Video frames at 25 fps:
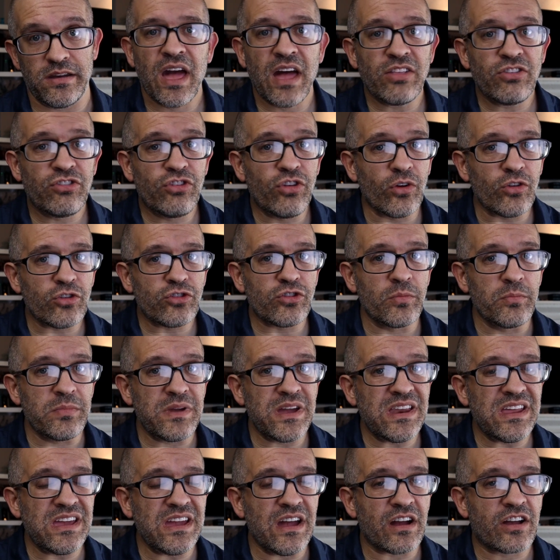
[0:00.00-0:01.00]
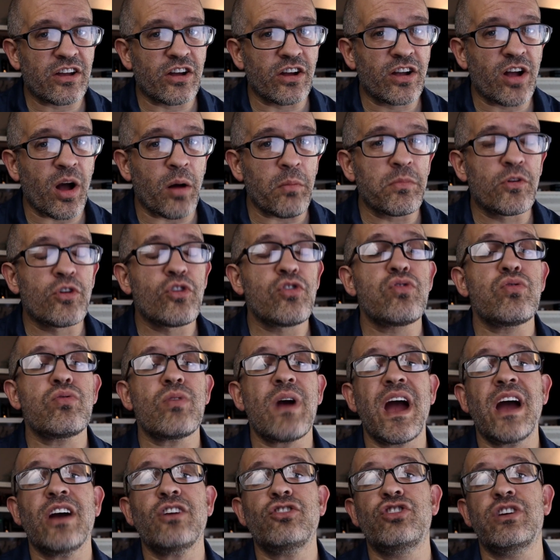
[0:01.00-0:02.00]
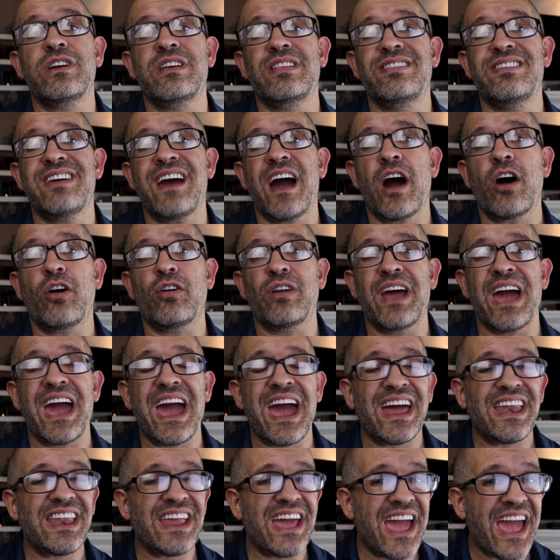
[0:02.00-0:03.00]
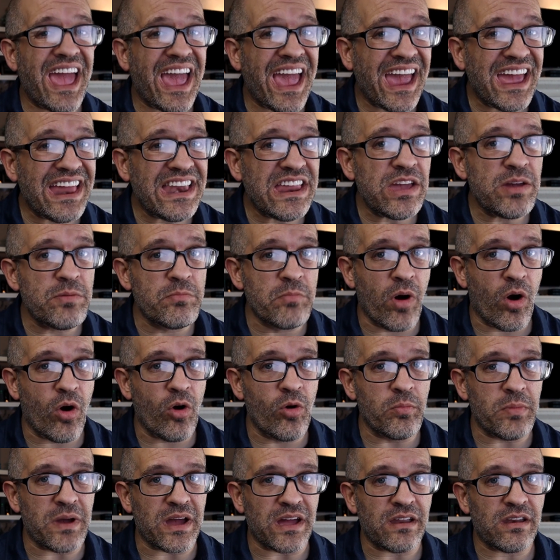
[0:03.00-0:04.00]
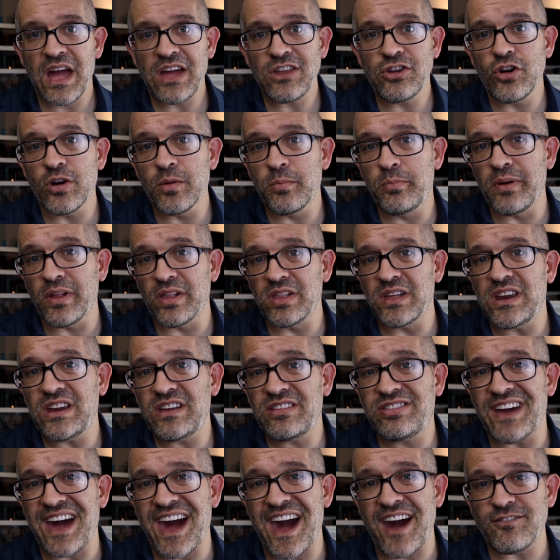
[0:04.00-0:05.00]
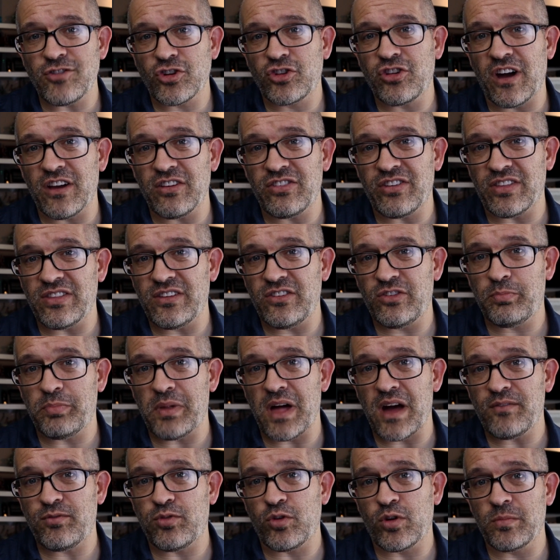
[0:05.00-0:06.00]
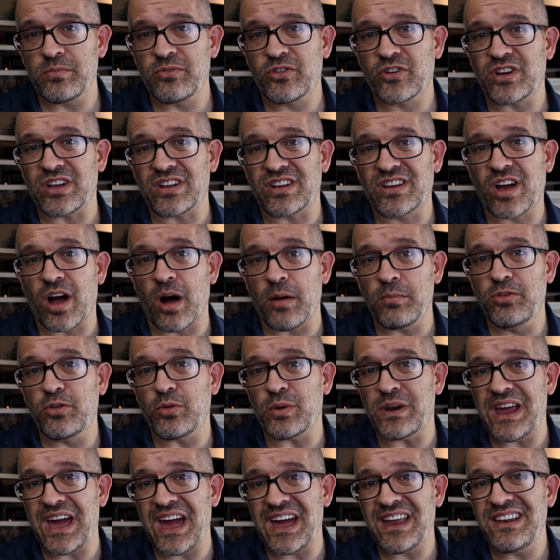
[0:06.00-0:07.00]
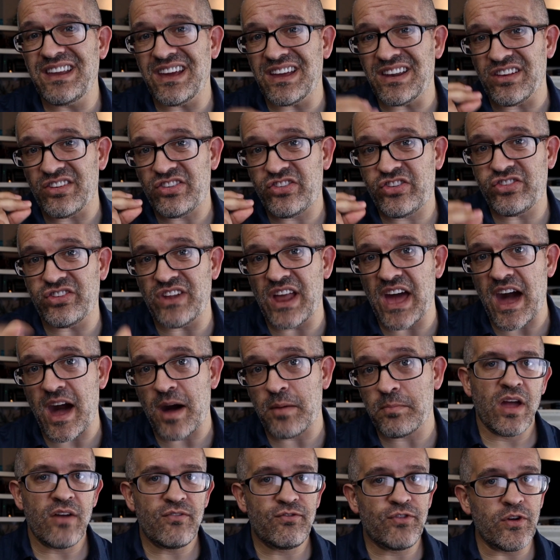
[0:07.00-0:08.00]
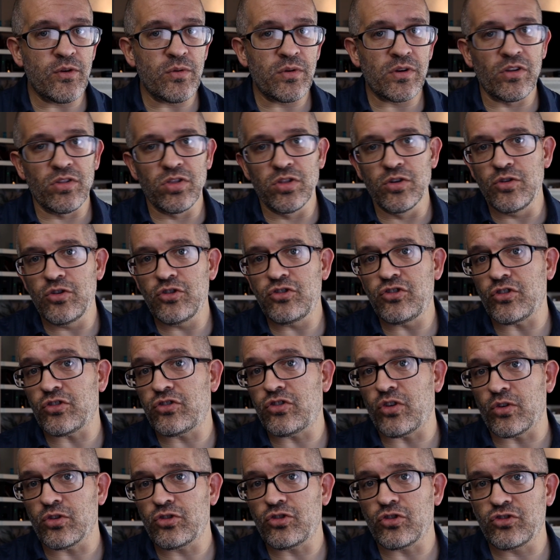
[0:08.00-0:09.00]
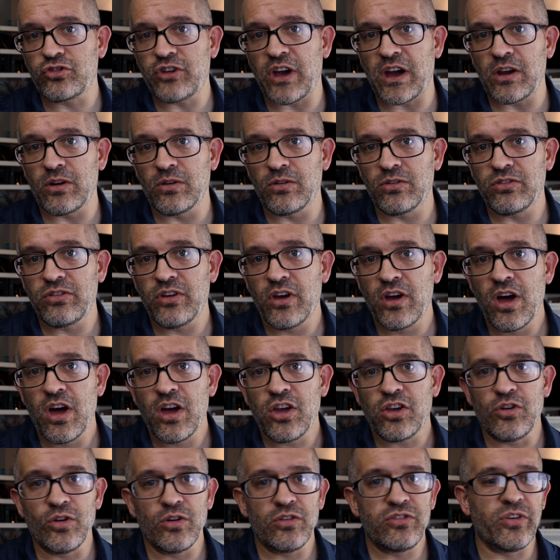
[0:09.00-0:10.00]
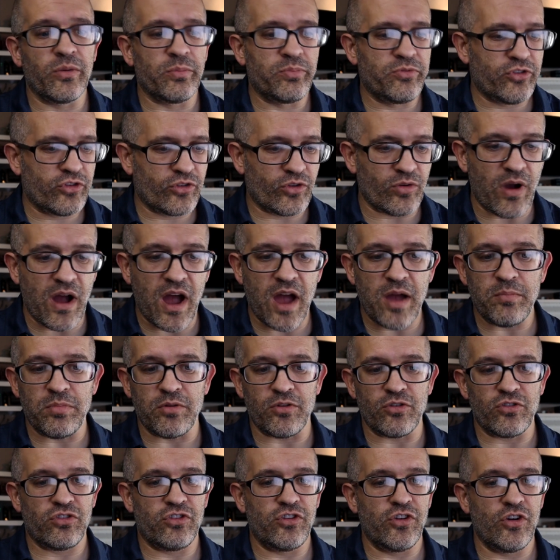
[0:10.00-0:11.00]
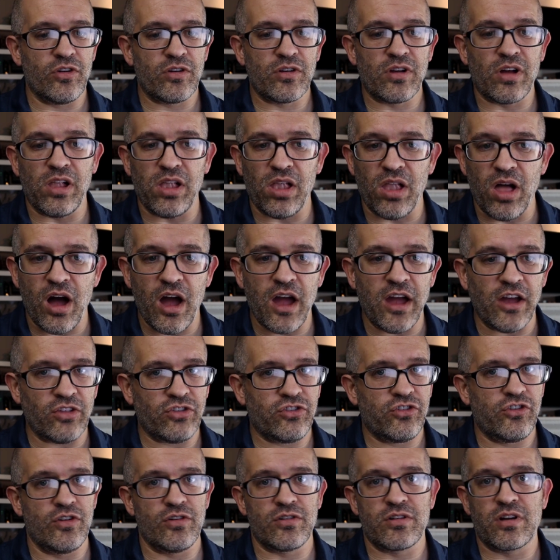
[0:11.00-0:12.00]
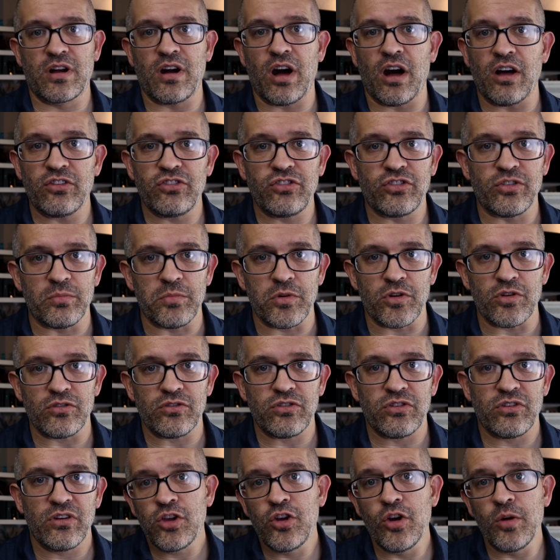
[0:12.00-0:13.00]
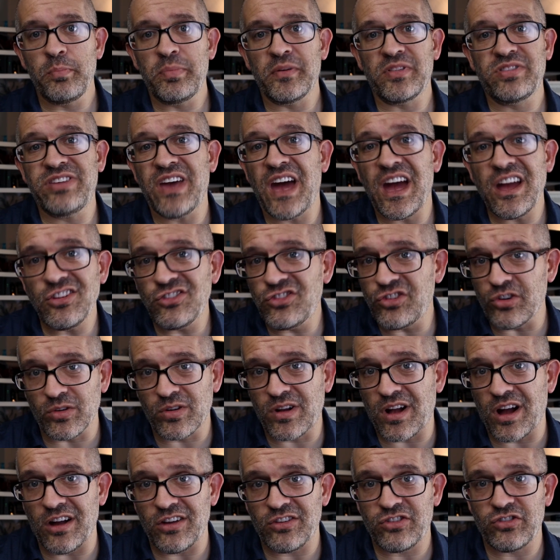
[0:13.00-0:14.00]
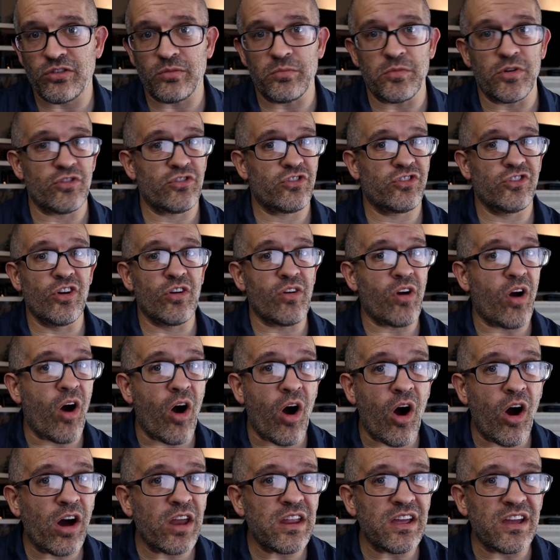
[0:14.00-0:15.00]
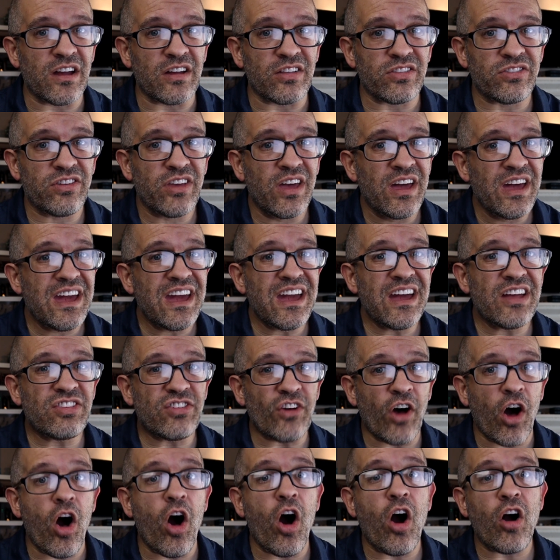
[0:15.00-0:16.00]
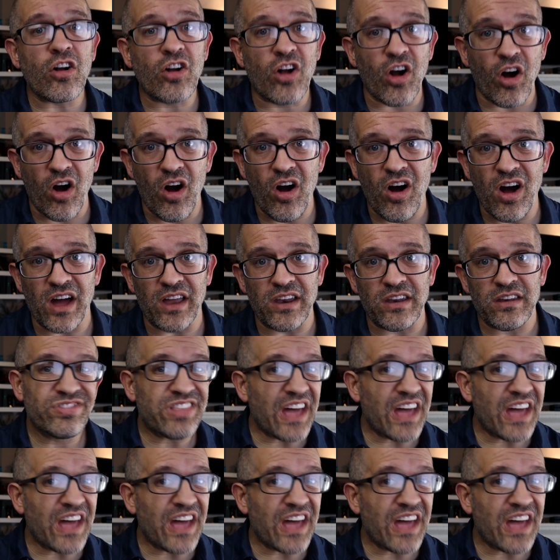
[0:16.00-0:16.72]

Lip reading: And social media could come crashing down at any moment, and your ability to advertise on these platforms could come to an end in a snap. If you were to lose your social channels, your subscribers, your clients, your customers, your potential customers, your audience, it's all gone.